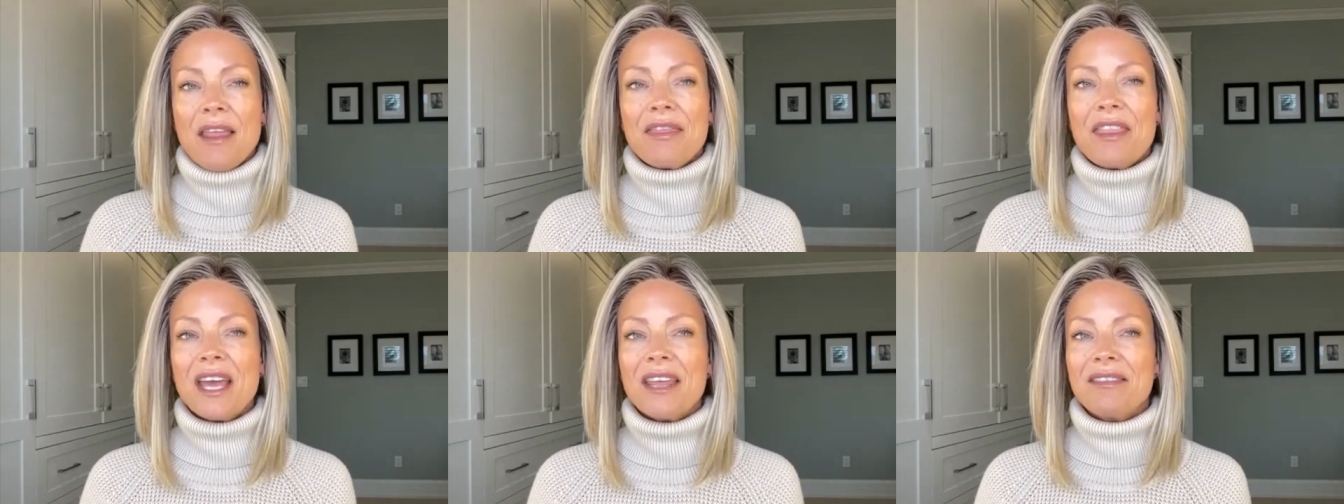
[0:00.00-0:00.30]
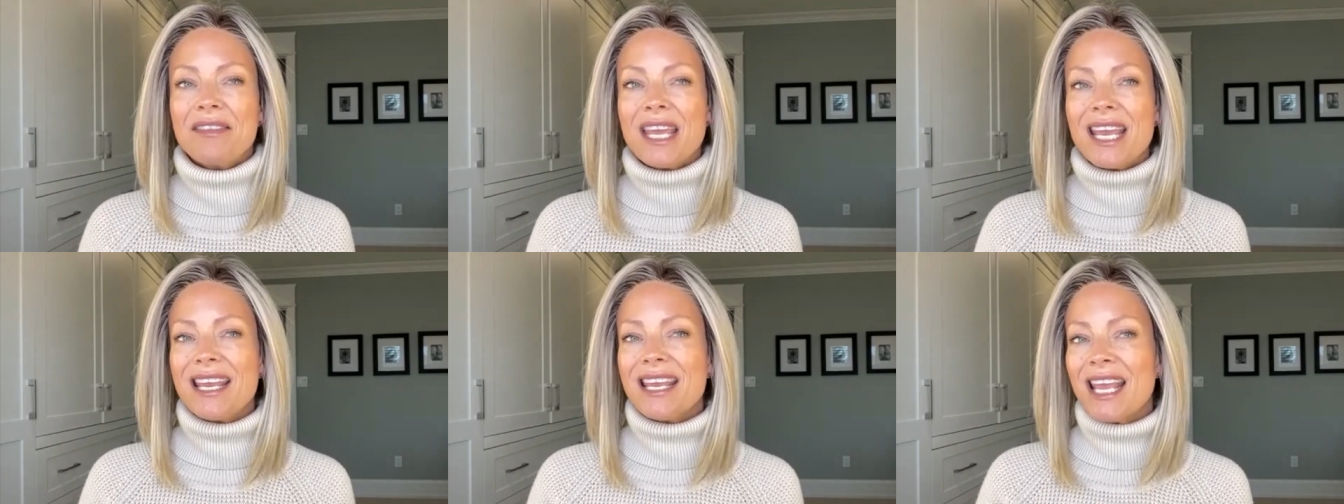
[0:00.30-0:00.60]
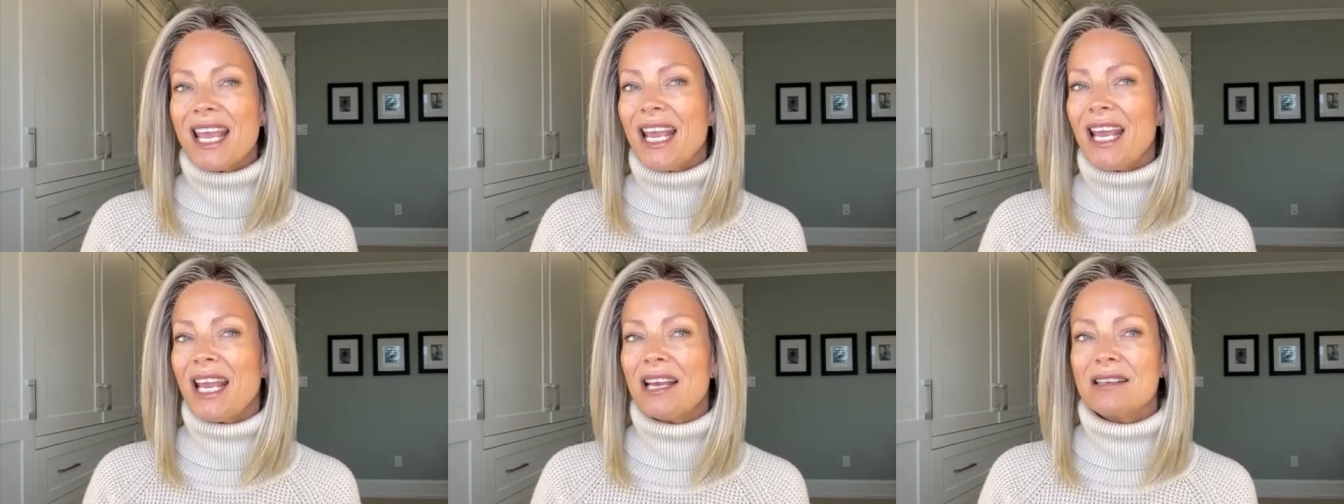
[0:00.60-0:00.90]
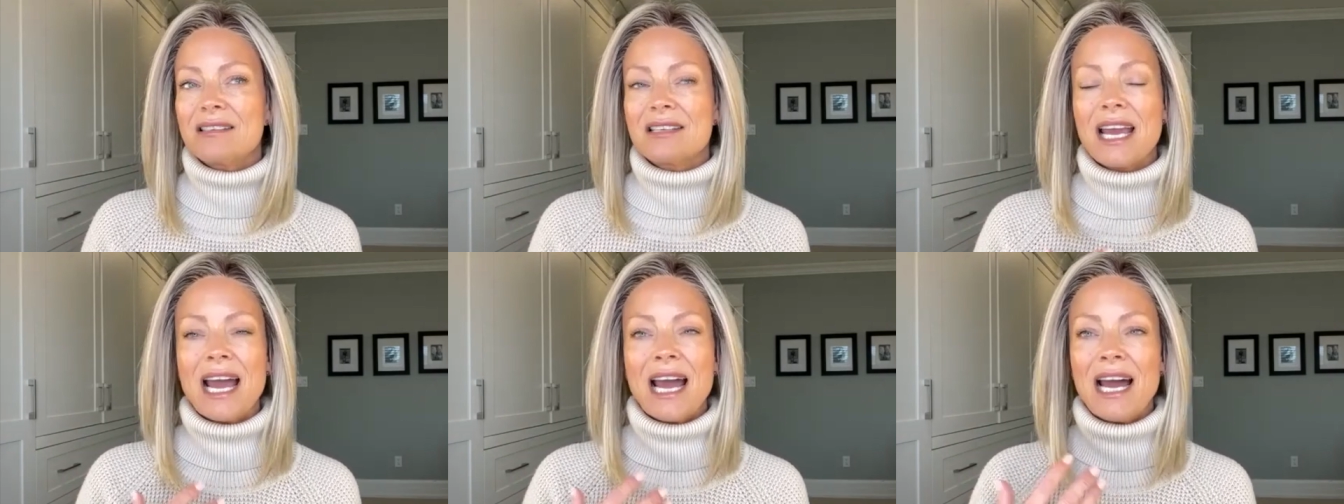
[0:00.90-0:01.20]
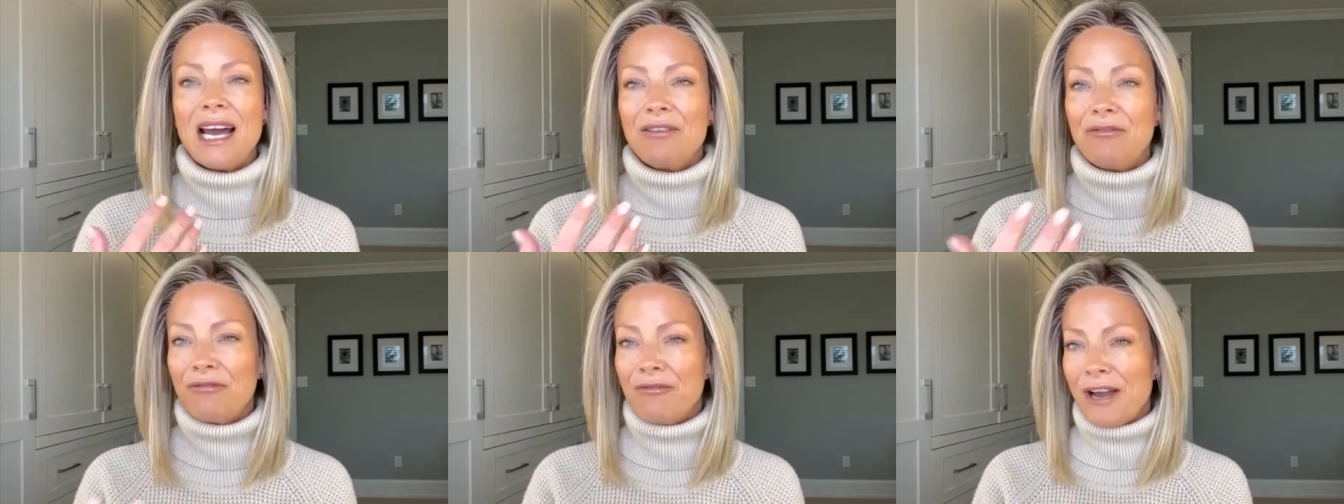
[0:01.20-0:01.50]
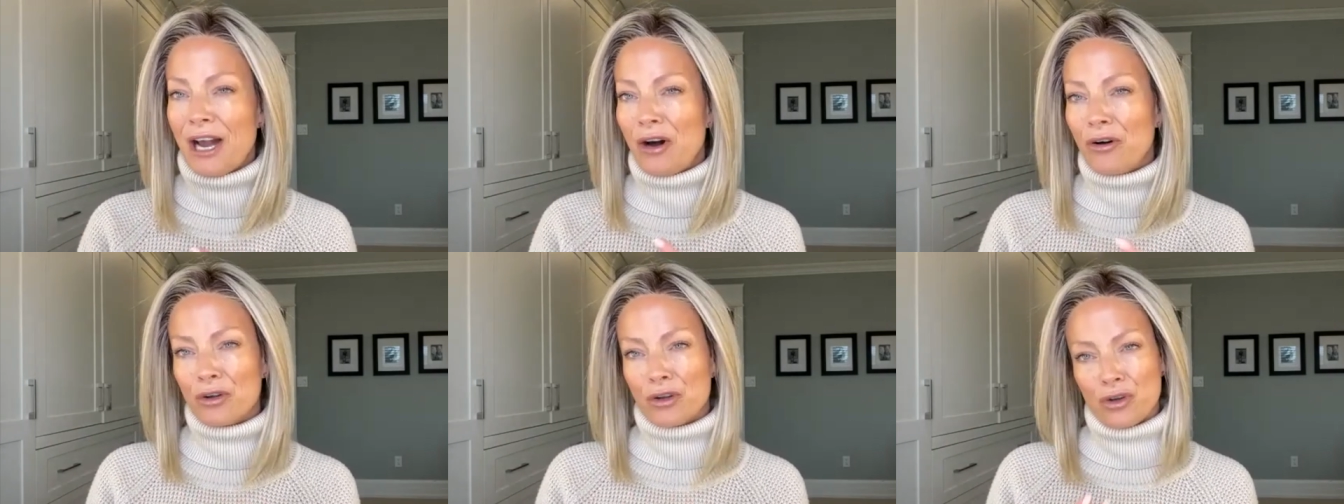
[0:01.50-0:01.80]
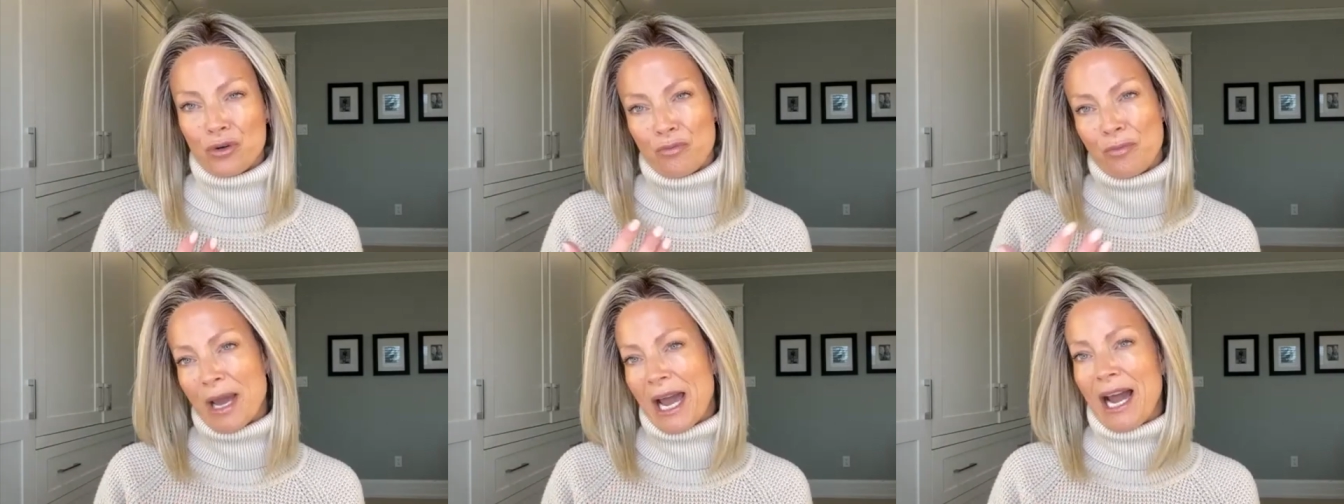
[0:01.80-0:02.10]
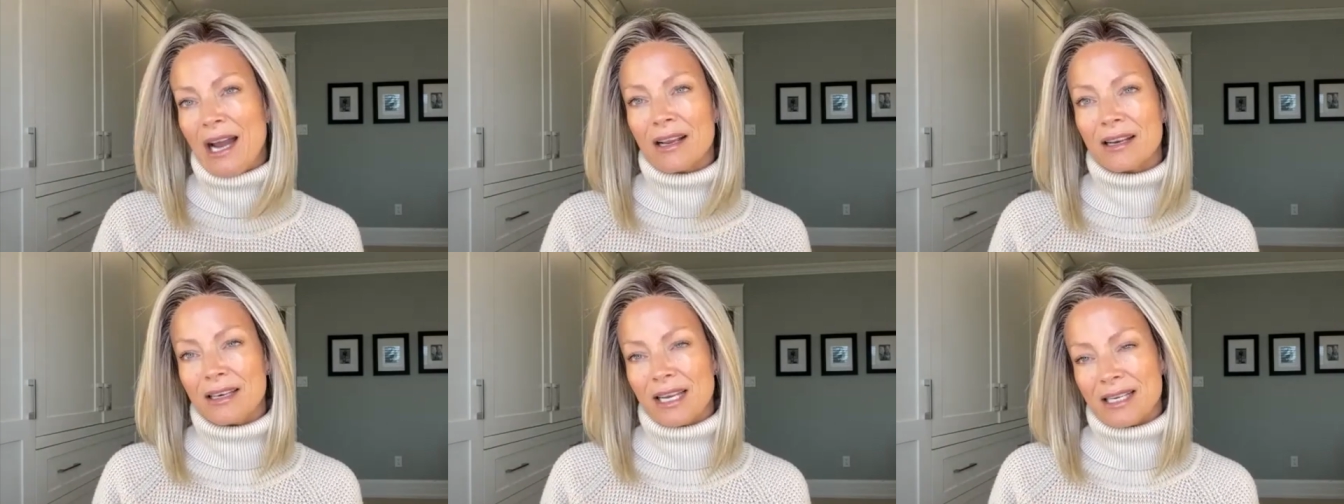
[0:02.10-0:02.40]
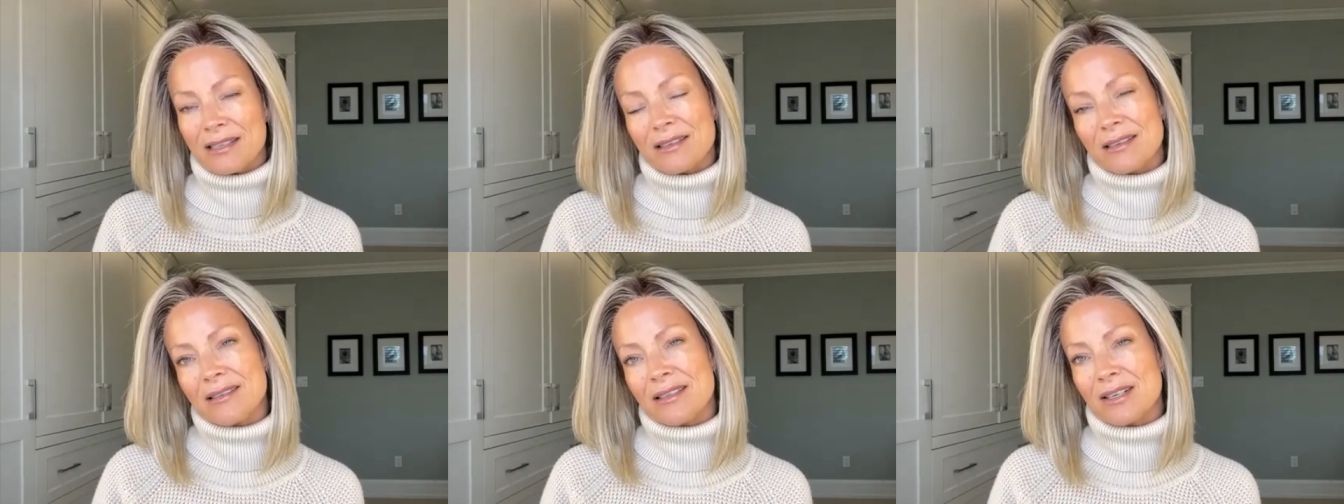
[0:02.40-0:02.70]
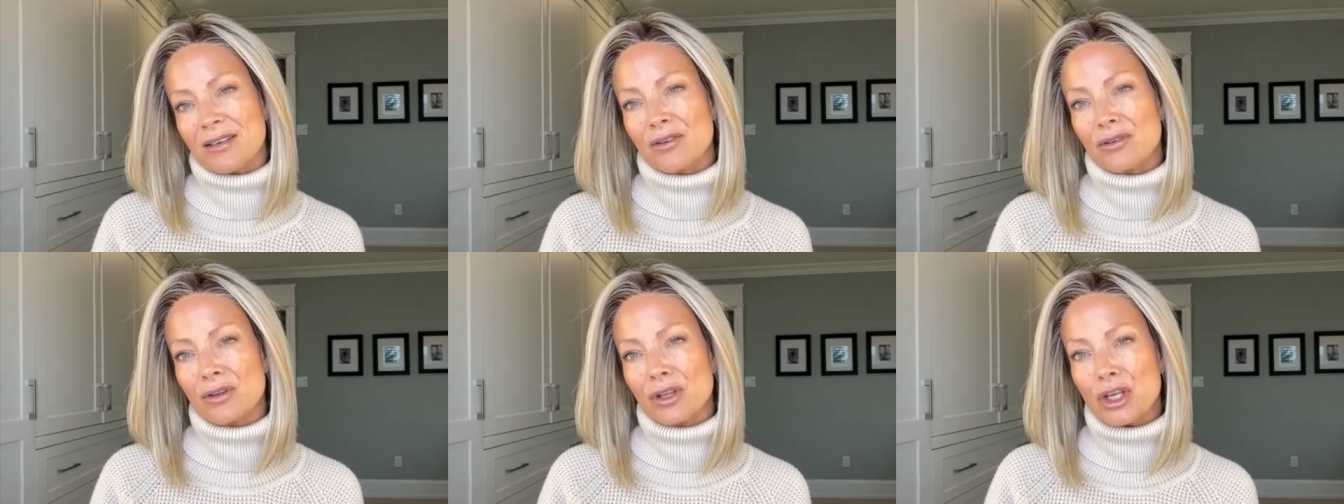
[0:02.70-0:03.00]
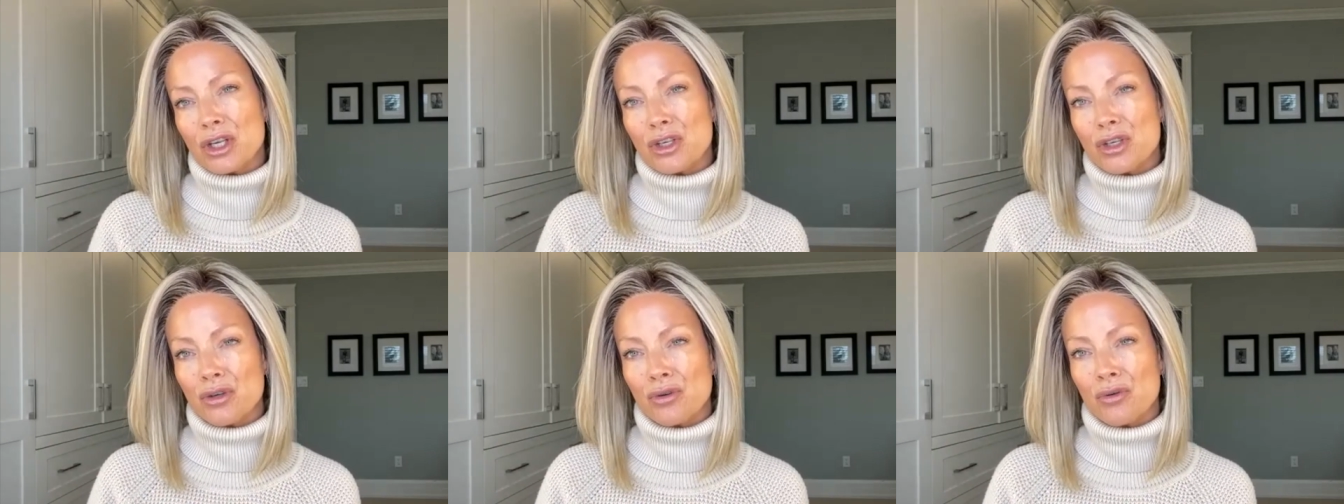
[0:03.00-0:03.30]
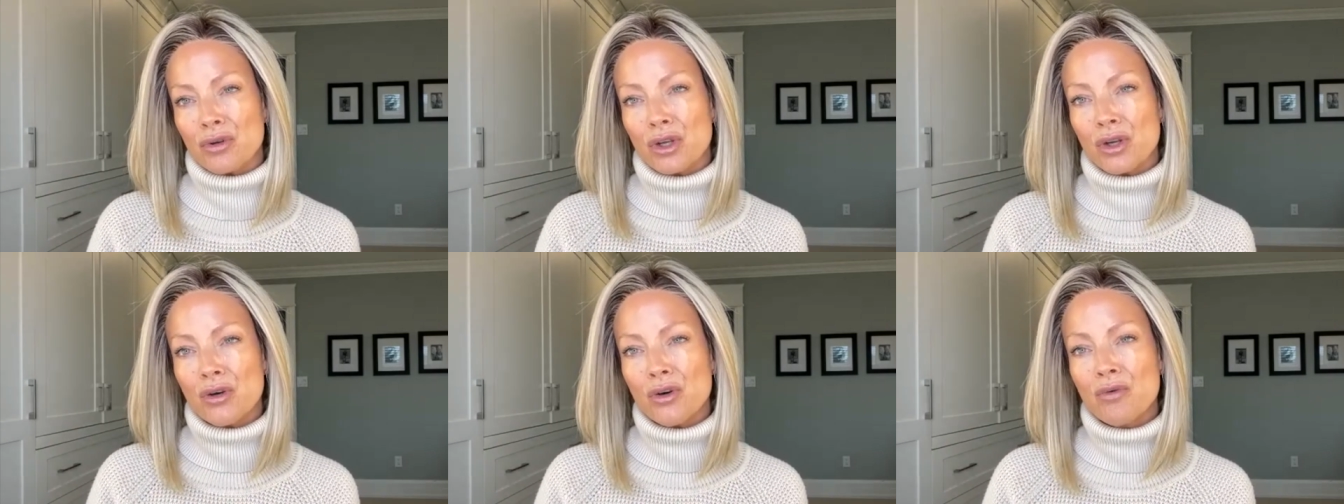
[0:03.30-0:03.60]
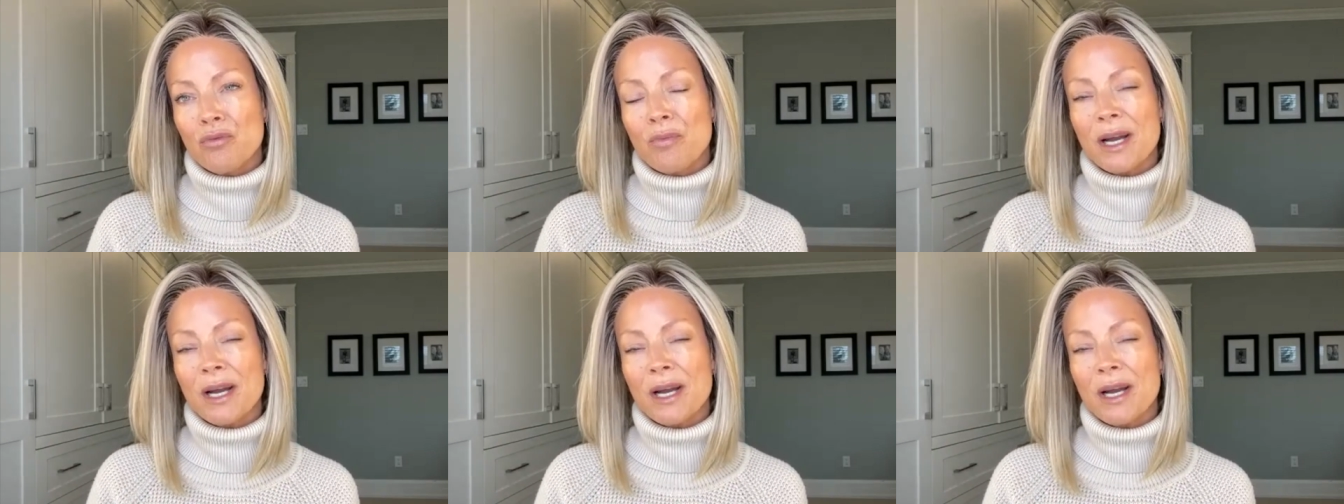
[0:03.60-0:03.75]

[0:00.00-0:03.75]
that they can't add value back necessarily to you.